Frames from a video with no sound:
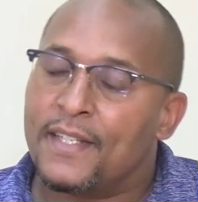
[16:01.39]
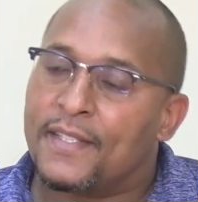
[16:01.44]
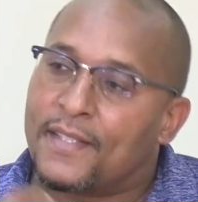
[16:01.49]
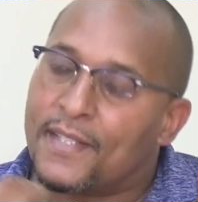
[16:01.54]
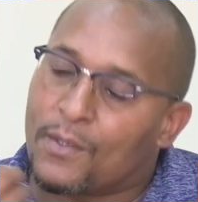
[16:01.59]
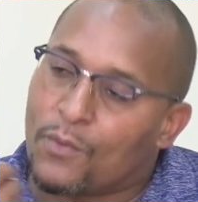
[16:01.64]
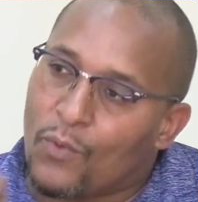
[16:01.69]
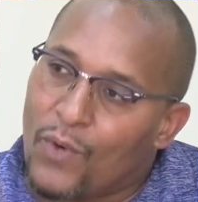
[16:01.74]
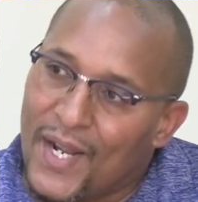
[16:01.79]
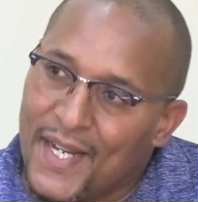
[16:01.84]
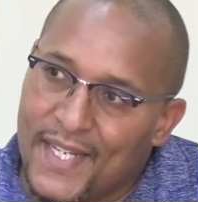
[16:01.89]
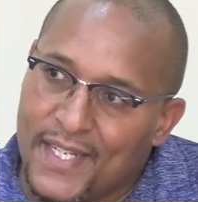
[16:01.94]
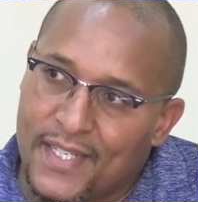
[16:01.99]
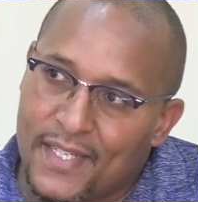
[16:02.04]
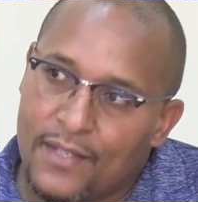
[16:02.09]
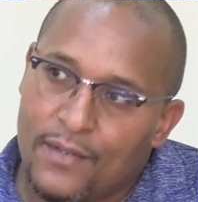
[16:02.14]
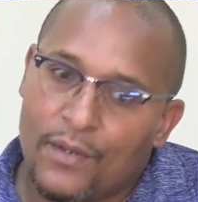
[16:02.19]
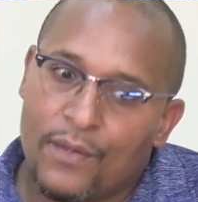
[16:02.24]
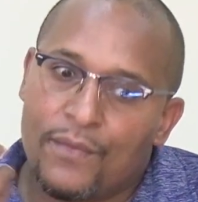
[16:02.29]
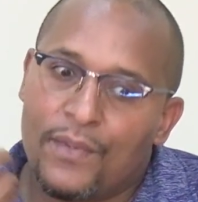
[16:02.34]
is the
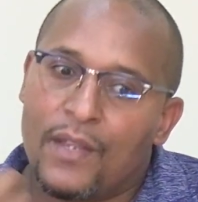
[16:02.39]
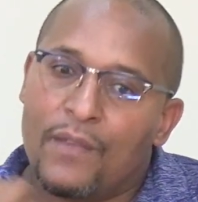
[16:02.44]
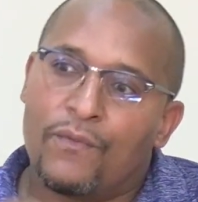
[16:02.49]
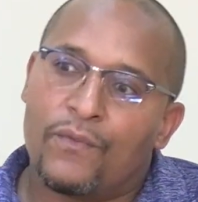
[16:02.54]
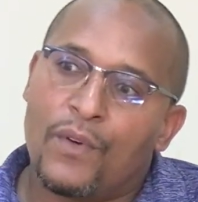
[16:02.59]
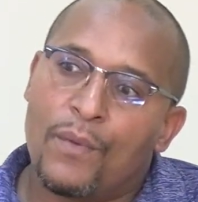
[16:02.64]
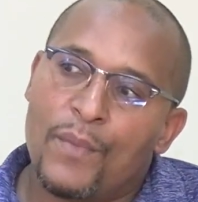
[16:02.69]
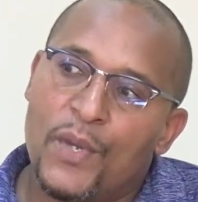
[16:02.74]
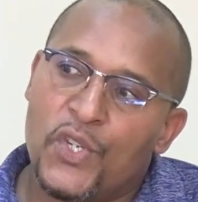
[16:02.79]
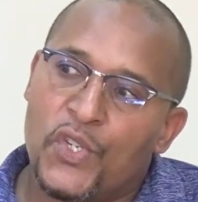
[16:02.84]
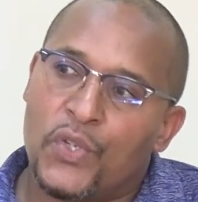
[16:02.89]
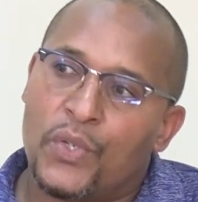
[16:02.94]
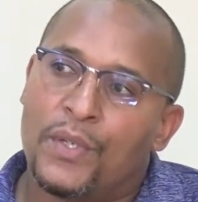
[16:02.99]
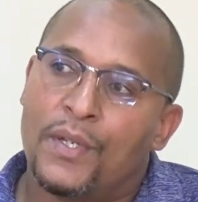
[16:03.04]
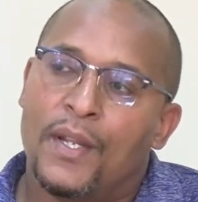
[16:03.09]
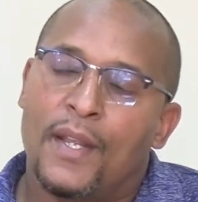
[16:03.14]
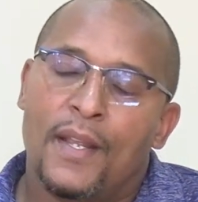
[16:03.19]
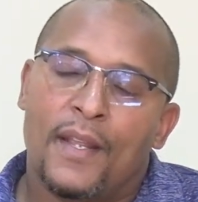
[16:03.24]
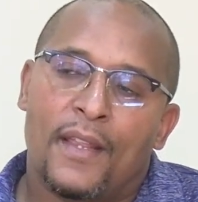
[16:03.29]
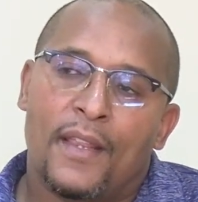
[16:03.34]
quality of the information
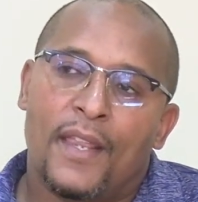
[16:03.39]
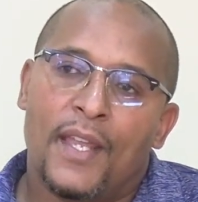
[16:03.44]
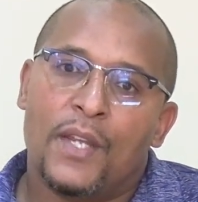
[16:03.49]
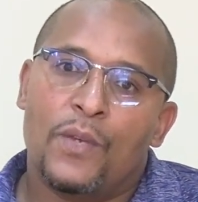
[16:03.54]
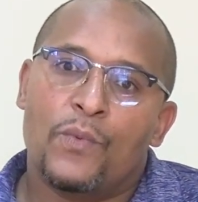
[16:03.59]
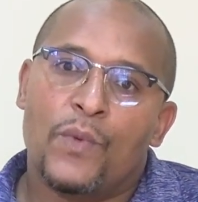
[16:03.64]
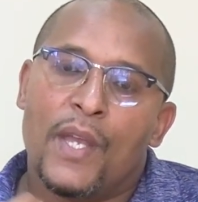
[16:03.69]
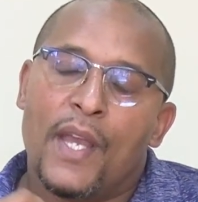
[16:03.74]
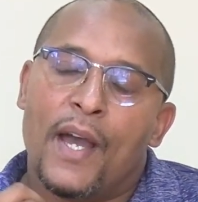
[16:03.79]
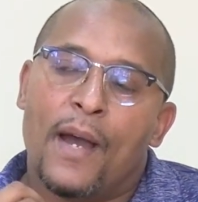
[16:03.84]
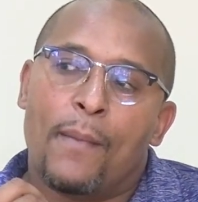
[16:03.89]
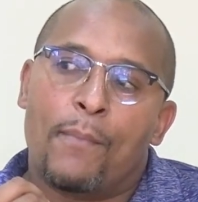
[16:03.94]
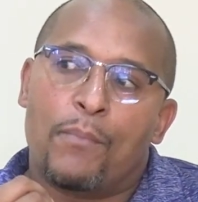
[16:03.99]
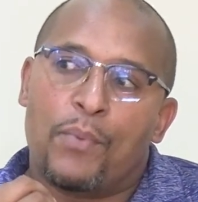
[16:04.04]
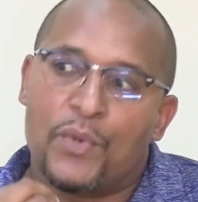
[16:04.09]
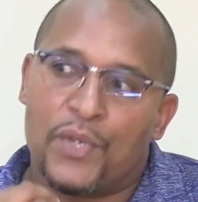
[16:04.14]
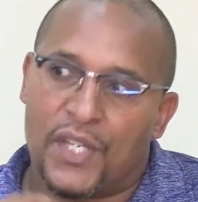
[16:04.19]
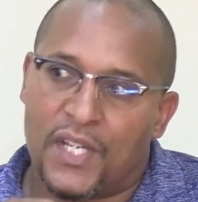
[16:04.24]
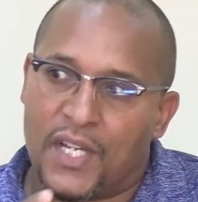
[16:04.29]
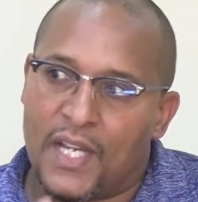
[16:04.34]
that we are
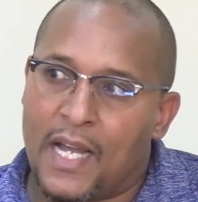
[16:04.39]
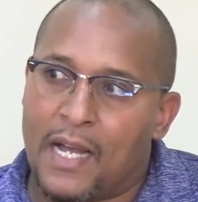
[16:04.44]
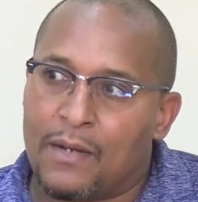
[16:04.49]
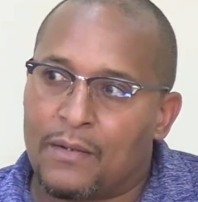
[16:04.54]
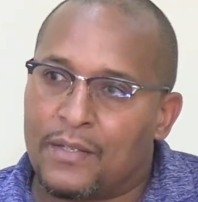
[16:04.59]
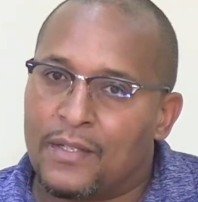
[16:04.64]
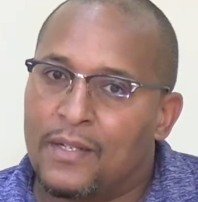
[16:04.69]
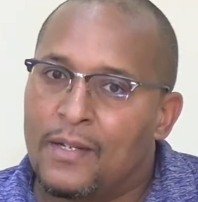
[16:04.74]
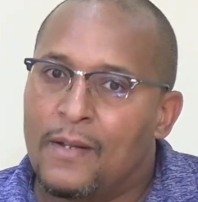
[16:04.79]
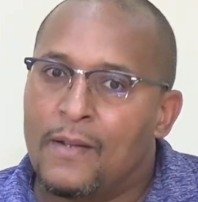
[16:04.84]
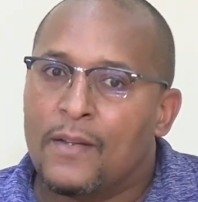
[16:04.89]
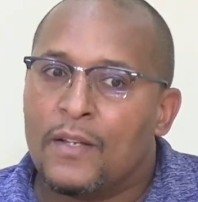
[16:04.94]
pushing out.